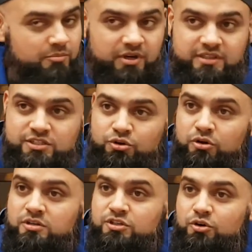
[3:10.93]
But this
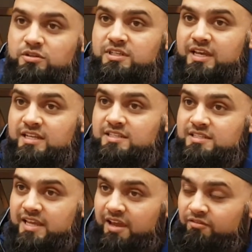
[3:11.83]
horse goes against
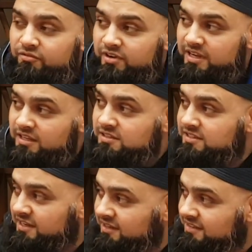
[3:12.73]
its every
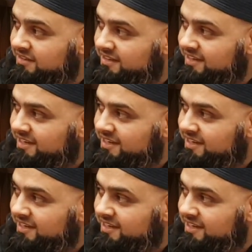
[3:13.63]
instinct